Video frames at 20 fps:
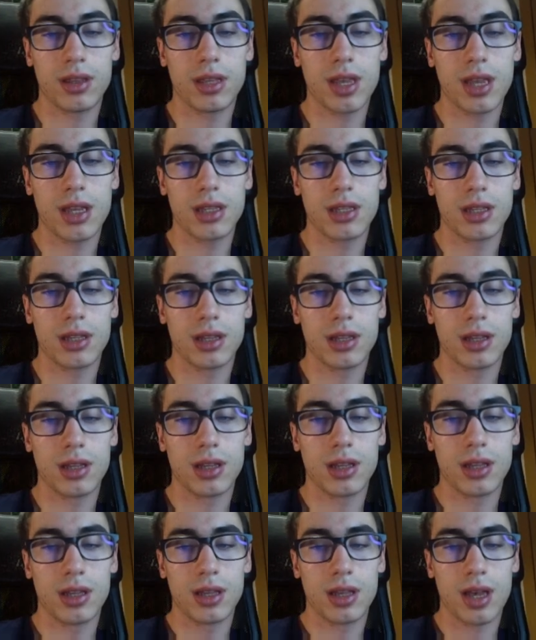he takes,
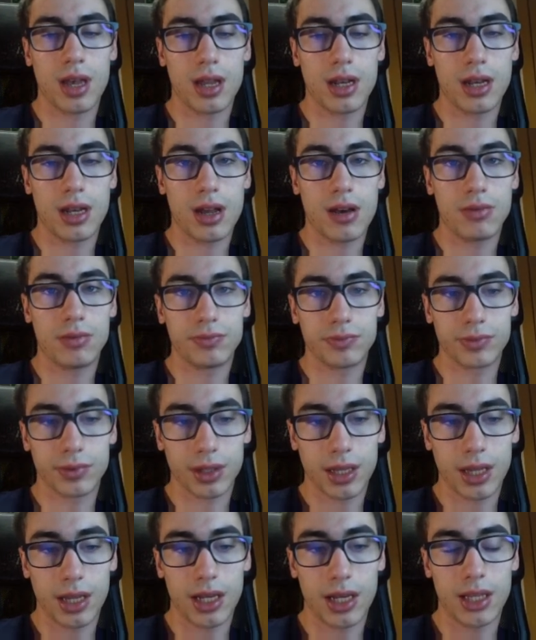and now
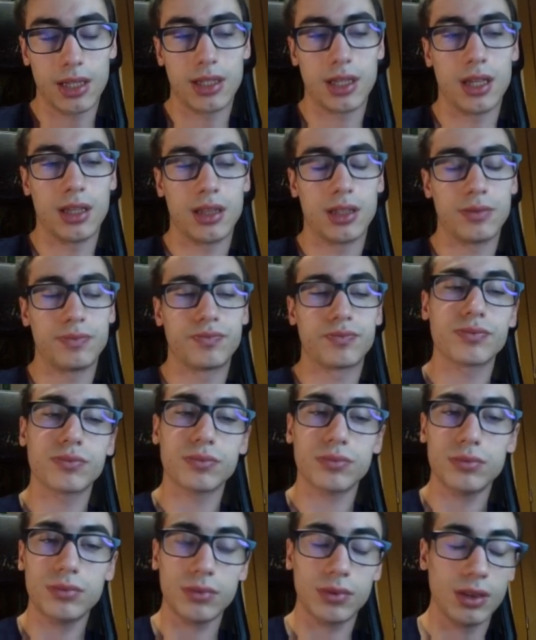king h8.
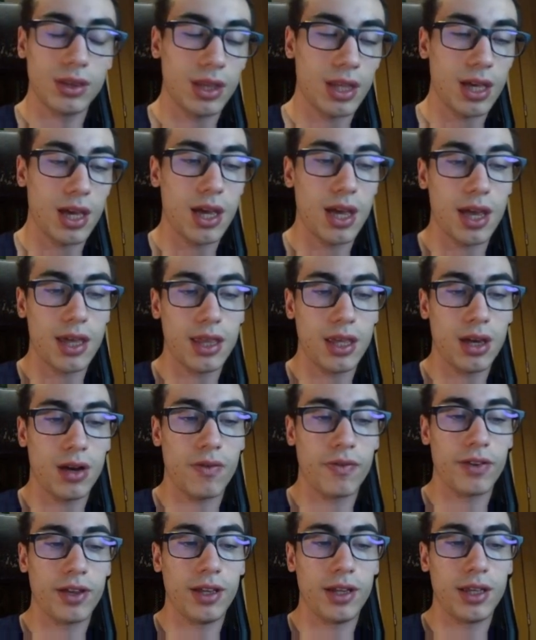The
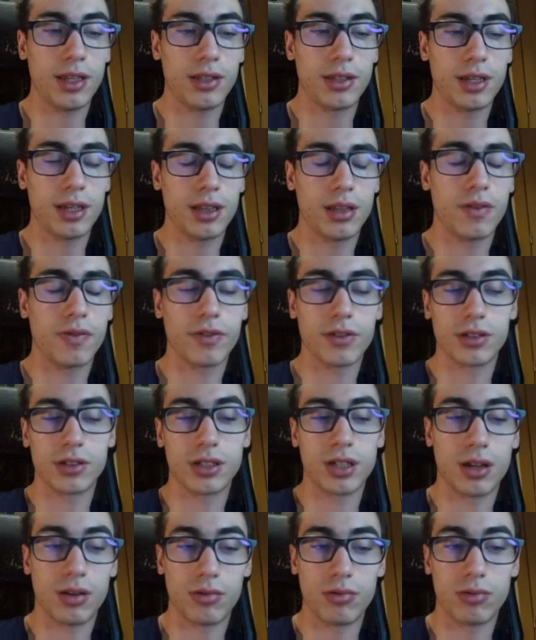idea of king h8, of
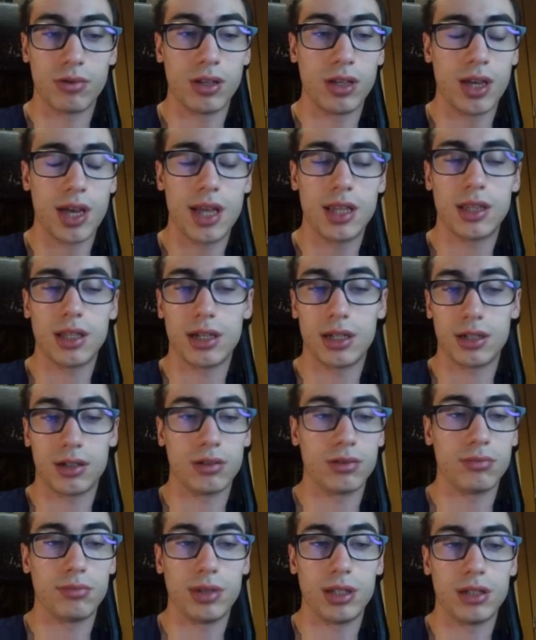course, is rook g8
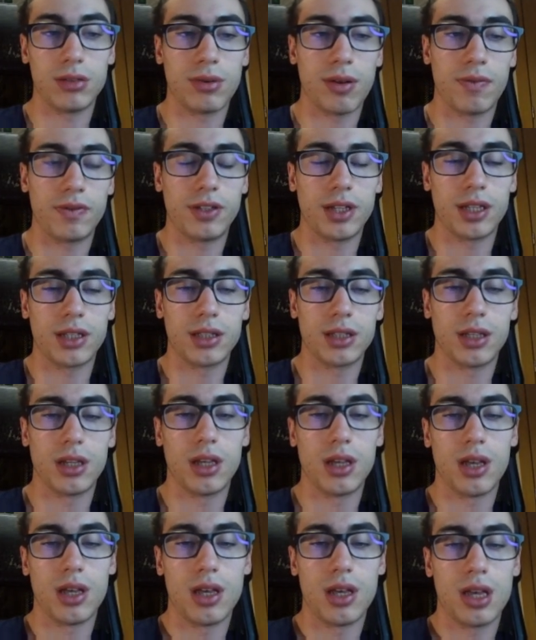and bishop f6.
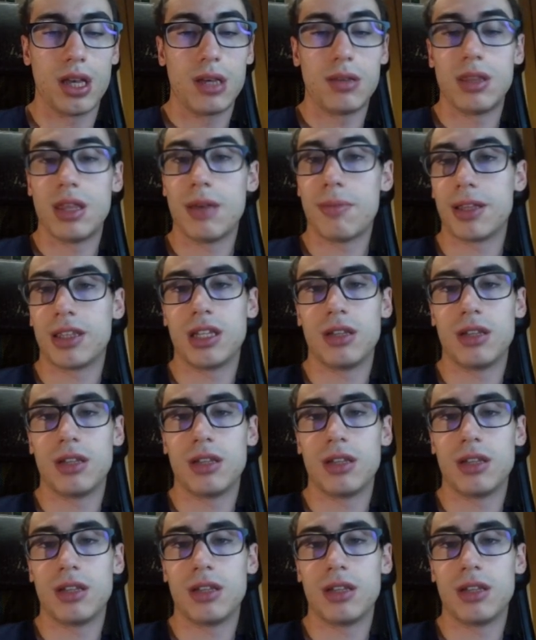The